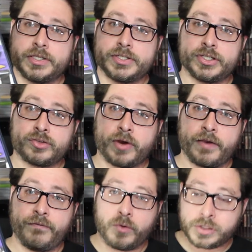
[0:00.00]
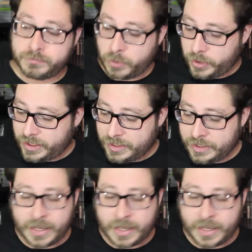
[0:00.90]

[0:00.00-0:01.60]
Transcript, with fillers: this is Strike Force Bowling.